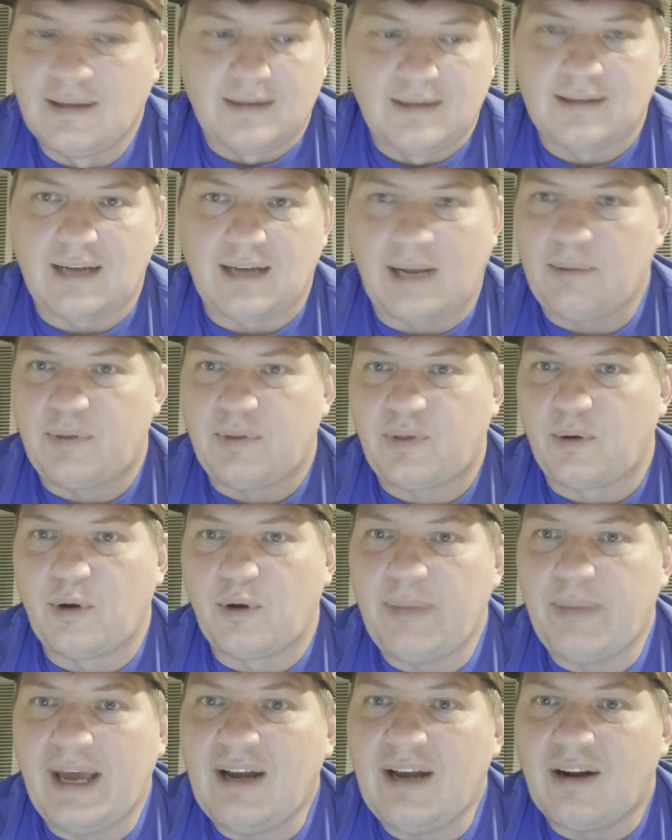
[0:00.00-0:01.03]
and I threw
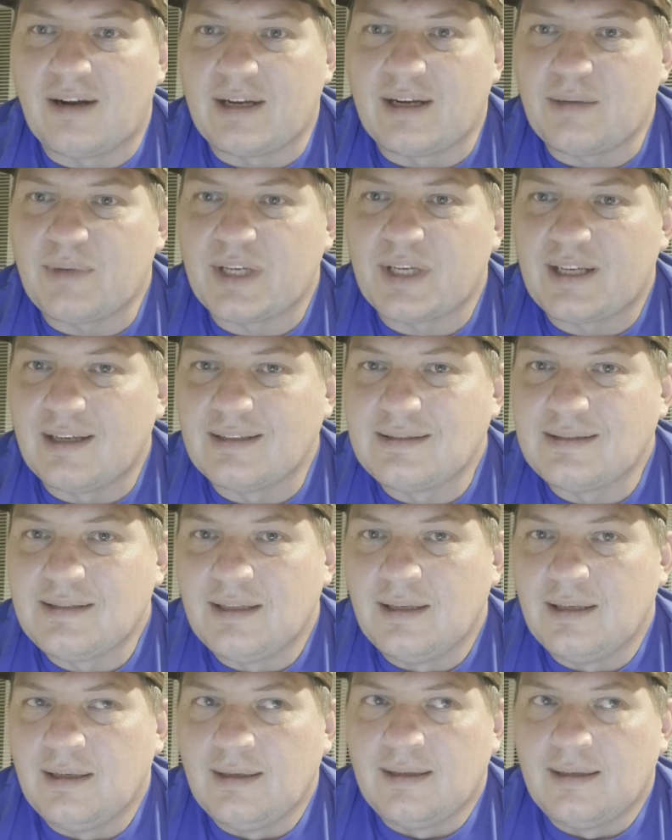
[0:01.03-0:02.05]
a bet on it because
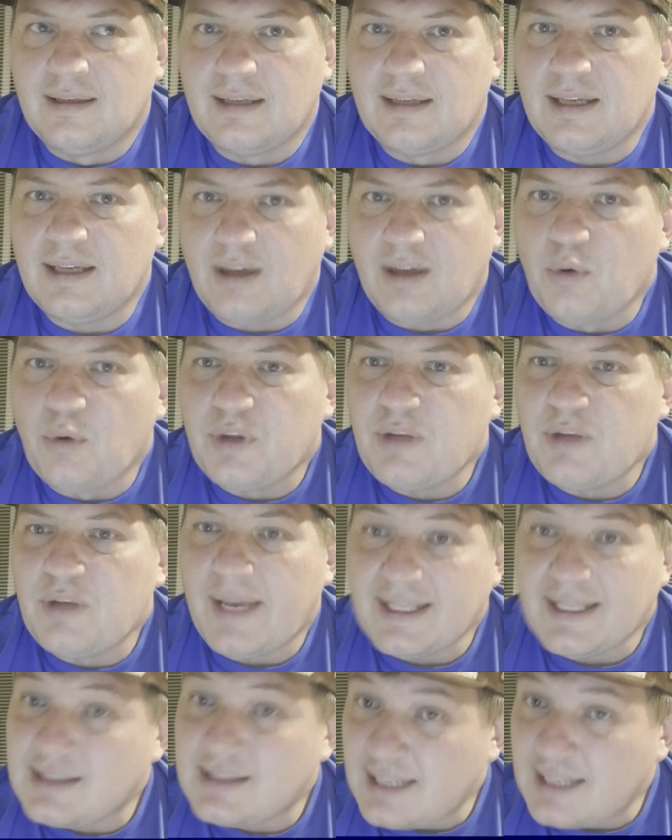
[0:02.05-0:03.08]
it only
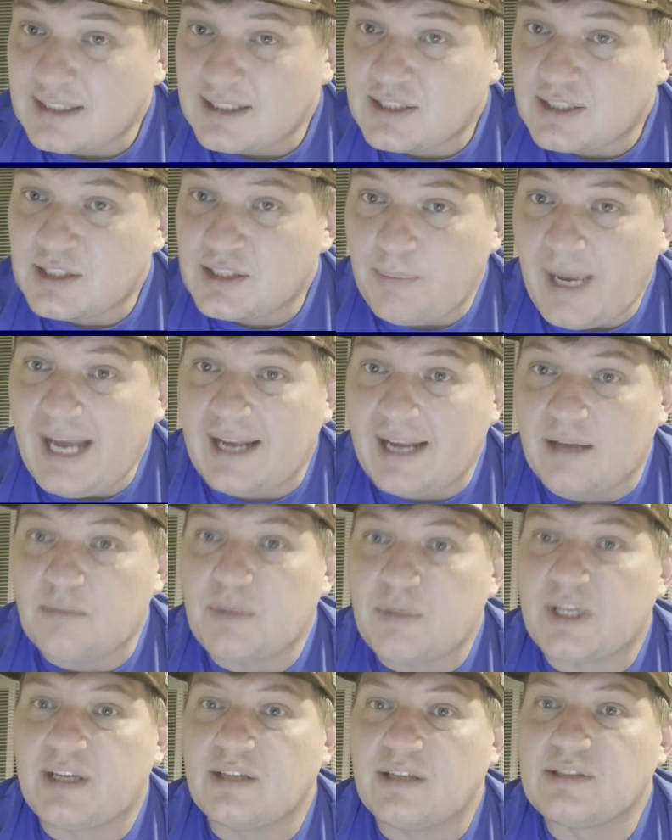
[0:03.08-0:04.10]
made sense to bet it
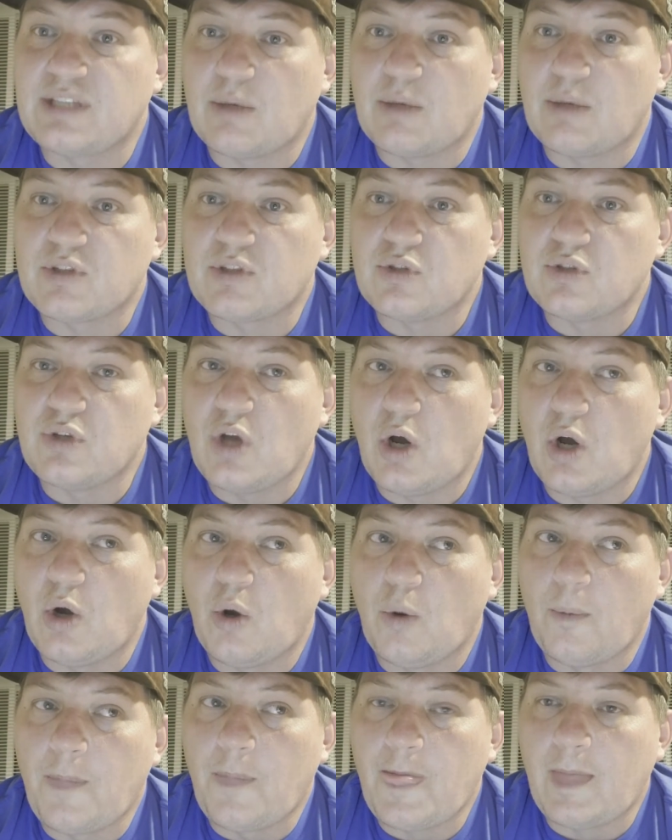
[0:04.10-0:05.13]
because there was
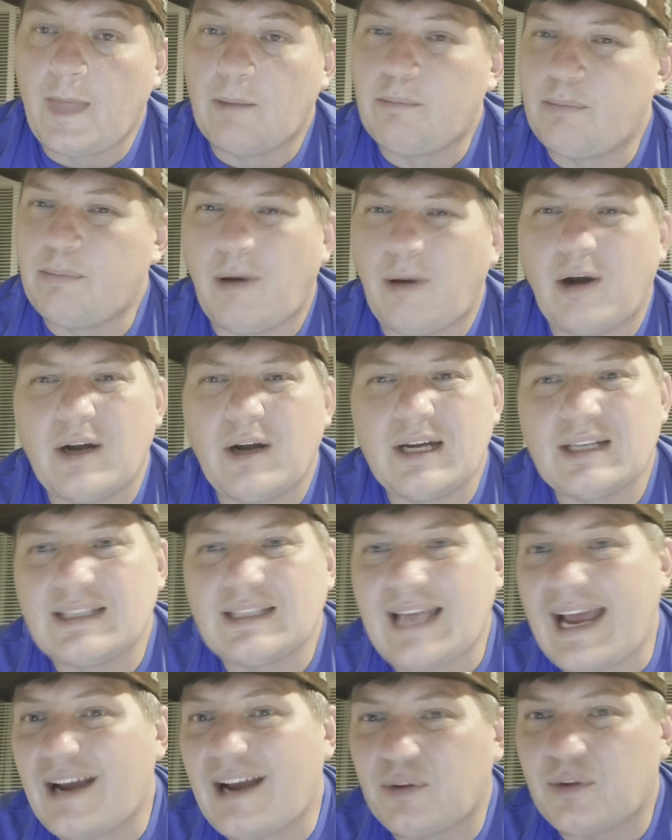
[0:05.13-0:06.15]
no, barring
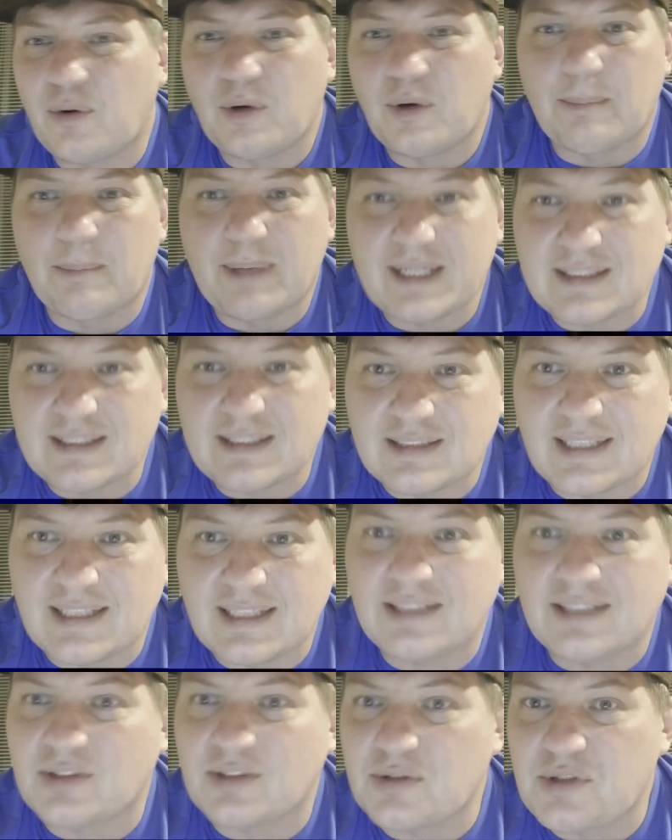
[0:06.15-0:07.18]
Dak throwing a pick
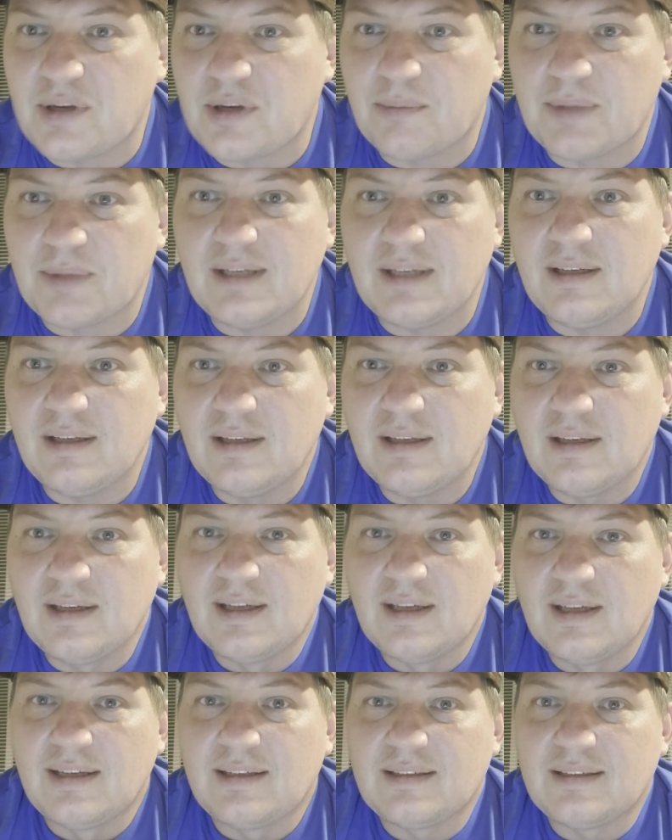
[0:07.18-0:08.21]
6 or something,
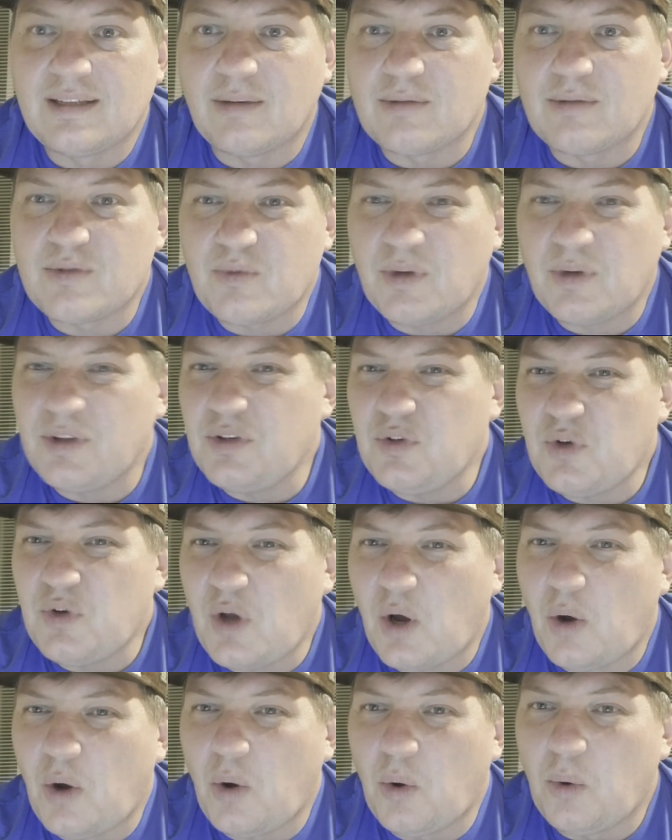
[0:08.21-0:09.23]
there was really
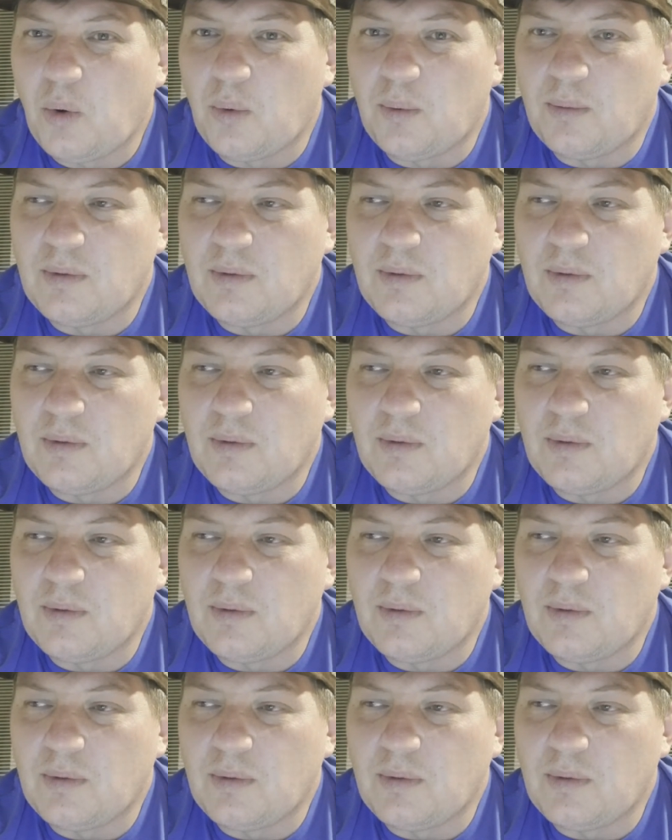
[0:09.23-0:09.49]
no